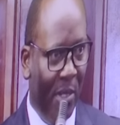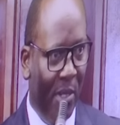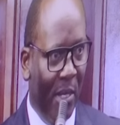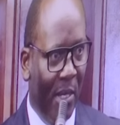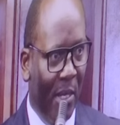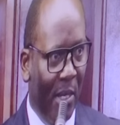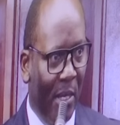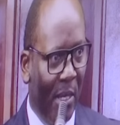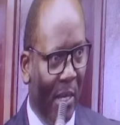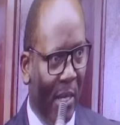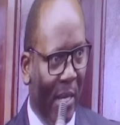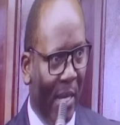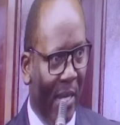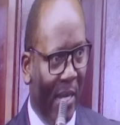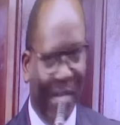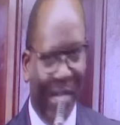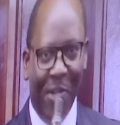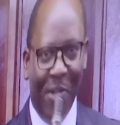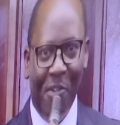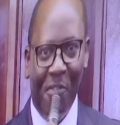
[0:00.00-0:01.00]
And at the end of
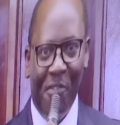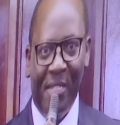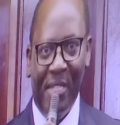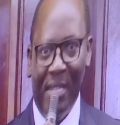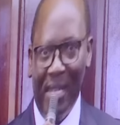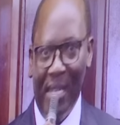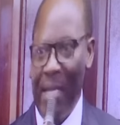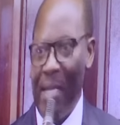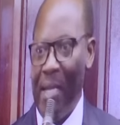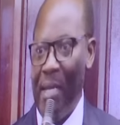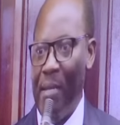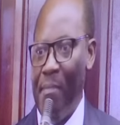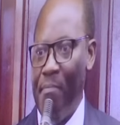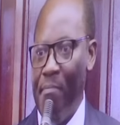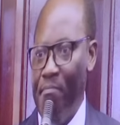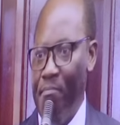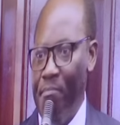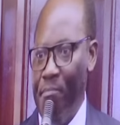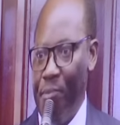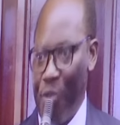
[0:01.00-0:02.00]
the day,
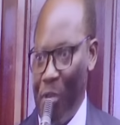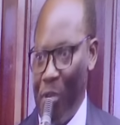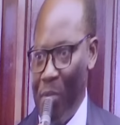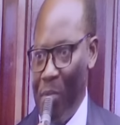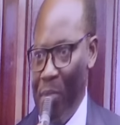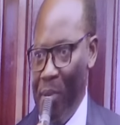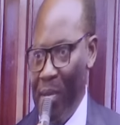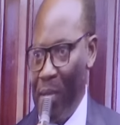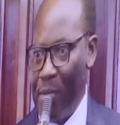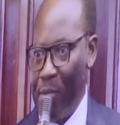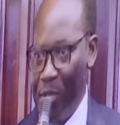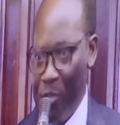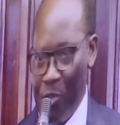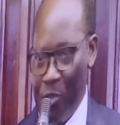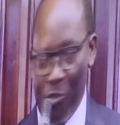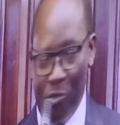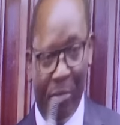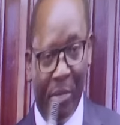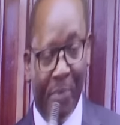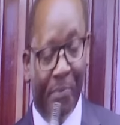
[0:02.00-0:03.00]
probably a question will be
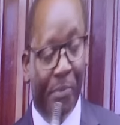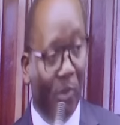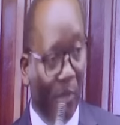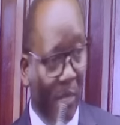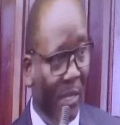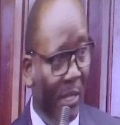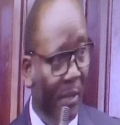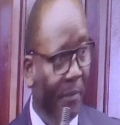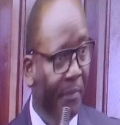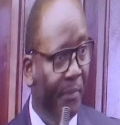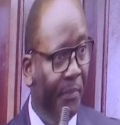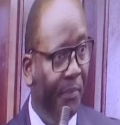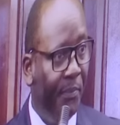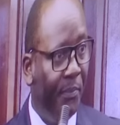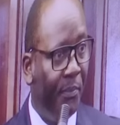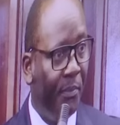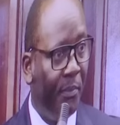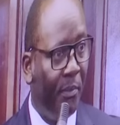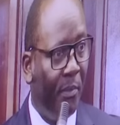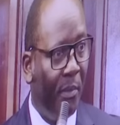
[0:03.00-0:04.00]
put.
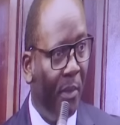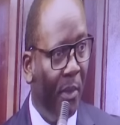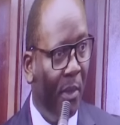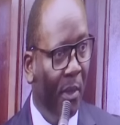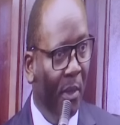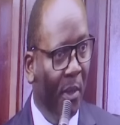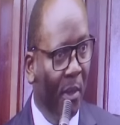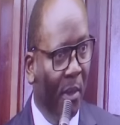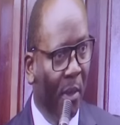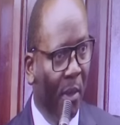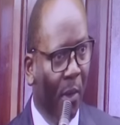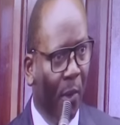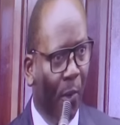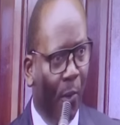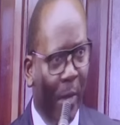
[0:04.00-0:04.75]
Will the